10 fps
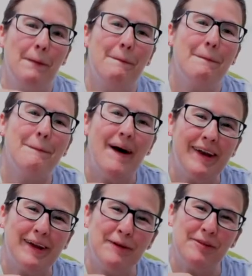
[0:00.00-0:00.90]

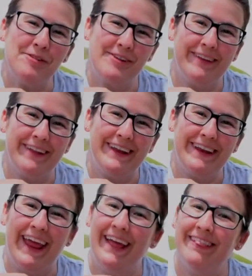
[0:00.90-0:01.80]
My name is
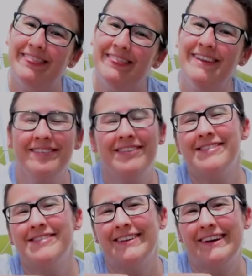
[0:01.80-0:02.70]
Jillian and this is
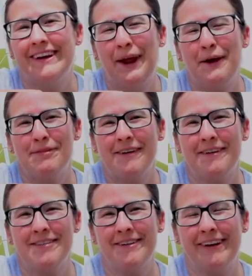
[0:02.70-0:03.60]
Jillian Camps,
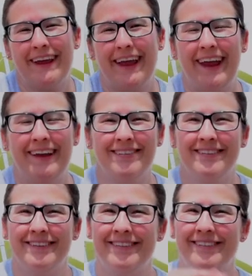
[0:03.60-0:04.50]
Arizona, and
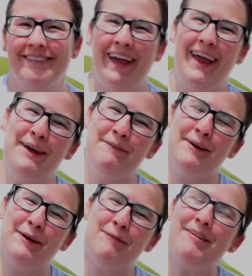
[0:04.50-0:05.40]
today we're
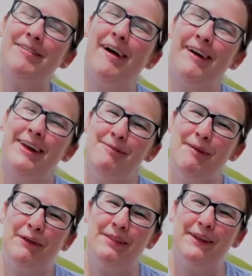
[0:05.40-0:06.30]
going to be talking
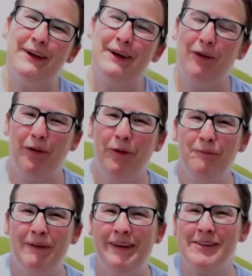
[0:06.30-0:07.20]
about the
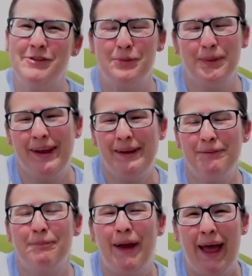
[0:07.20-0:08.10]
Coleman
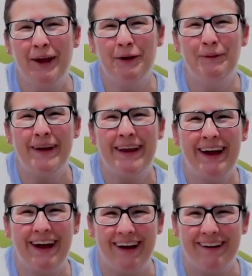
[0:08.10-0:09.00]
twin pack-away
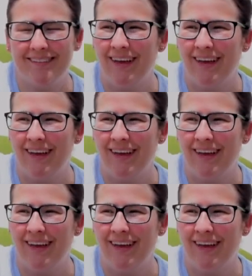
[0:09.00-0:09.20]
cot.